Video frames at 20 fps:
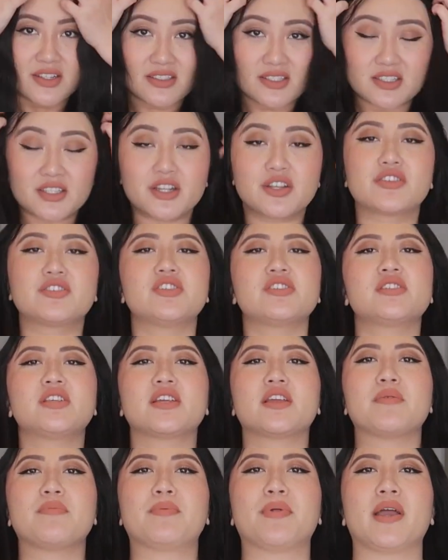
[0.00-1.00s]
this is a, just
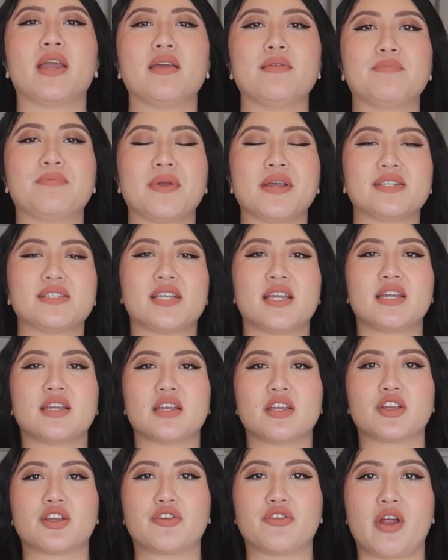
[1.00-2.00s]
like a plain
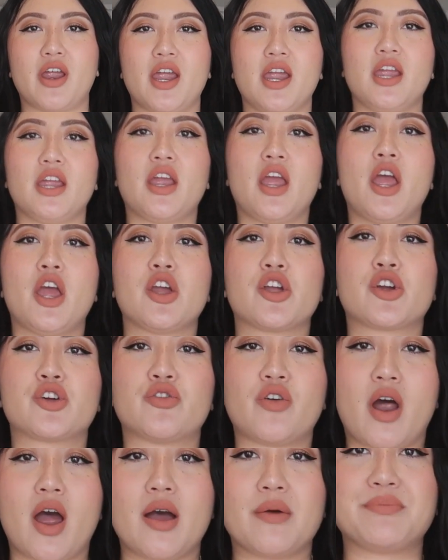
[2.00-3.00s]
basic gray
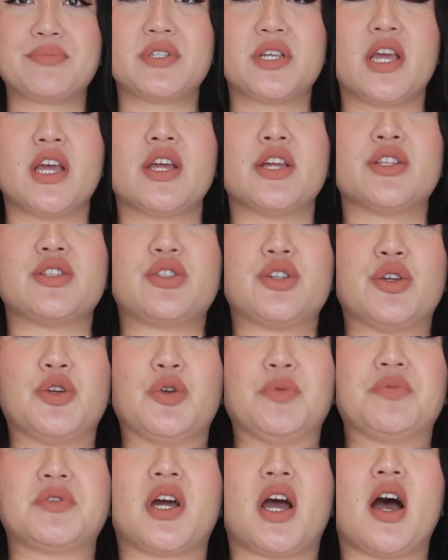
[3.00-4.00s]
cropped
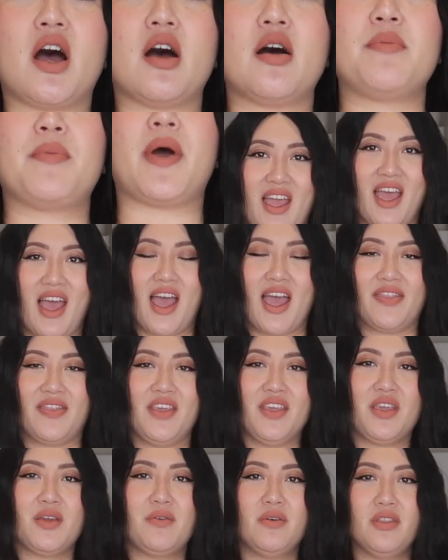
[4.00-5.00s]
tube top. I
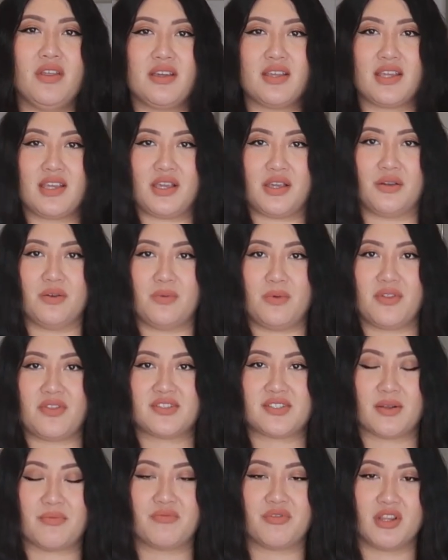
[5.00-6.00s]
think it will look cute
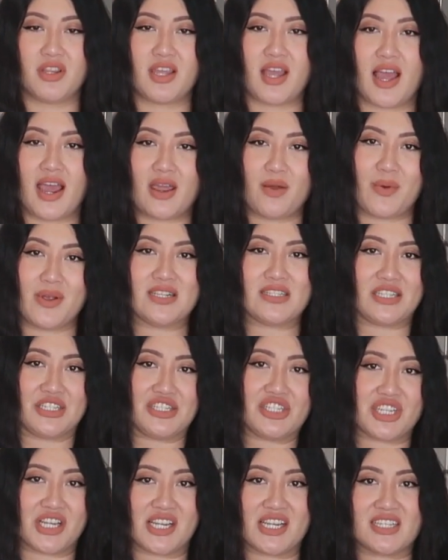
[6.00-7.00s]
with some really high-waisted
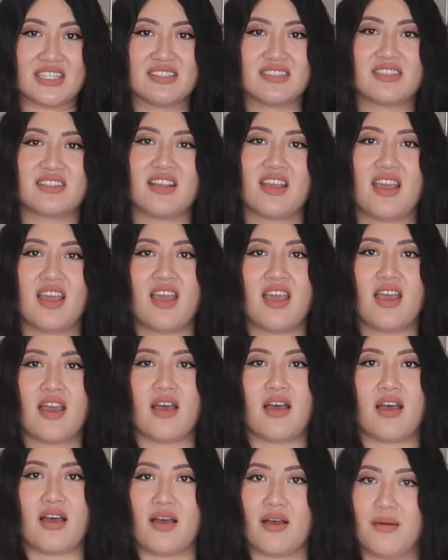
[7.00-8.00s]
jeans,
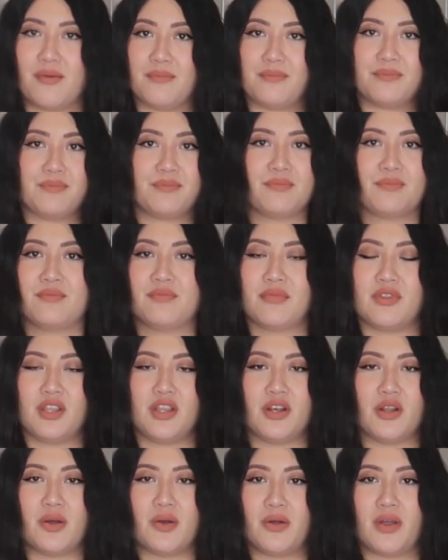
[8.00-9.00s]
um,
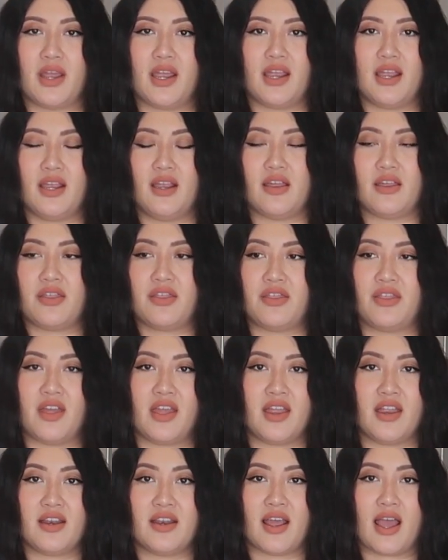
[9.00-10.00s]
you know, a
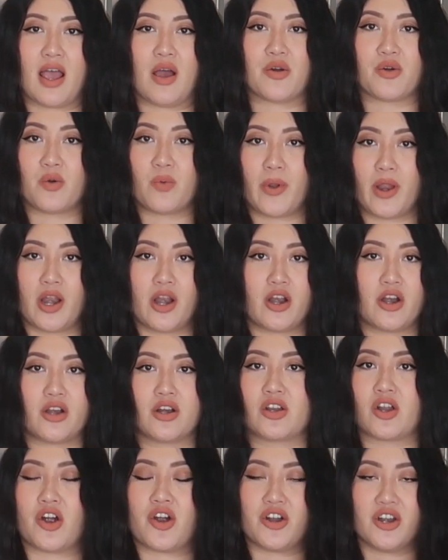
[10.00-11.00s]
thin
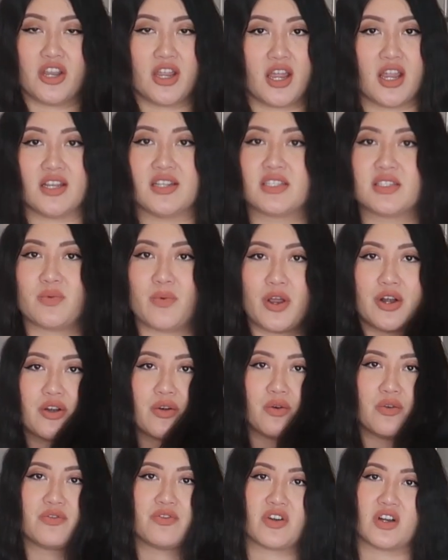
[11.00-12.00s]
outerwear cardigan
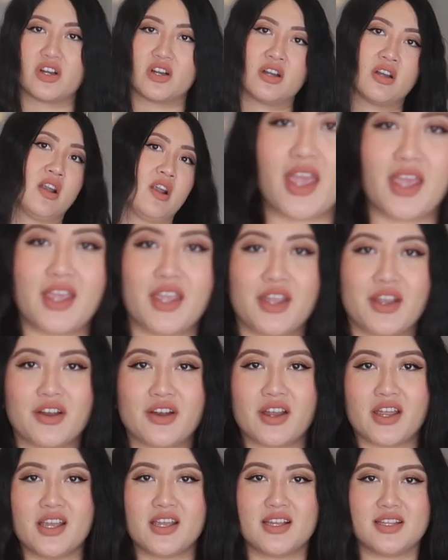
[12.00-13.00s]
sweater over. Here
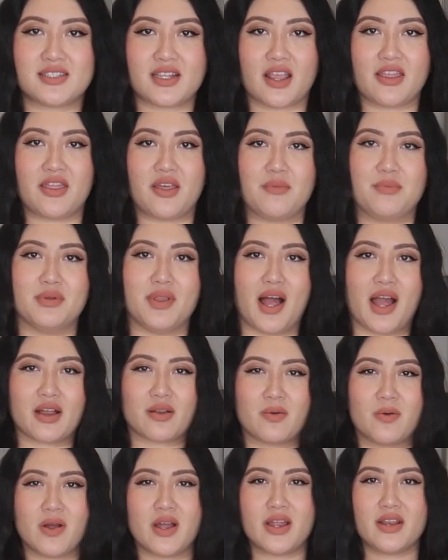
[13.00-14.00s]
is the
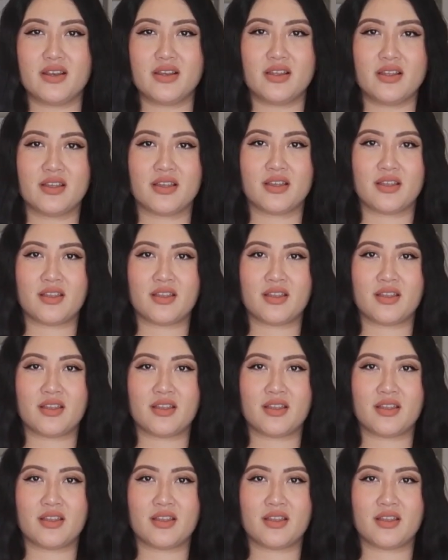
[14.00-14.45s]
black one.